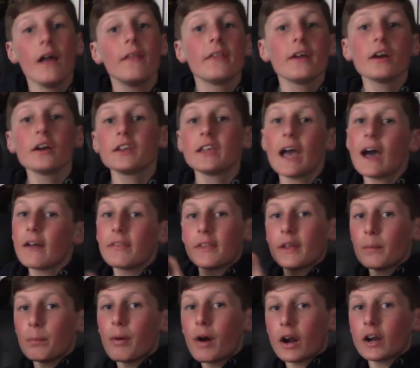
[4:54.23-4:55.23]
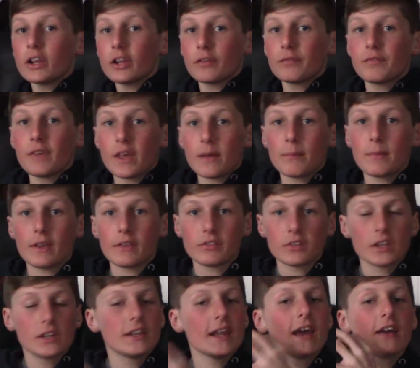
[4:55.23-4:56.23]
They're, yeah, they're part of your fan base.
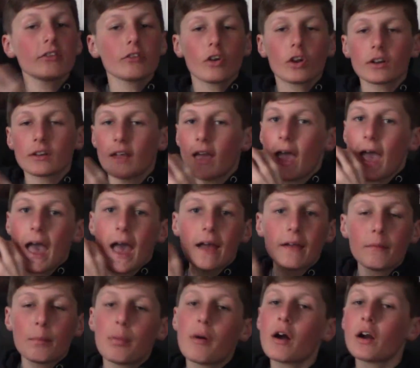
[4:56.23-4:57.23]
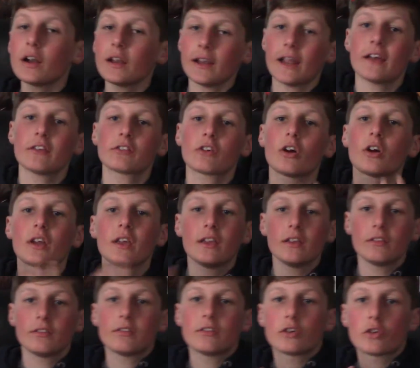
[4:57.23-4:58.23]
And NASCAR, part of NASCAR
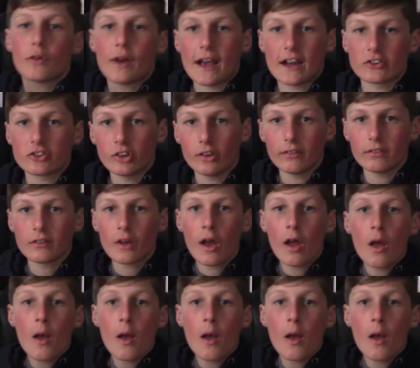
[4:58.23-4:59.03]
is the crashes.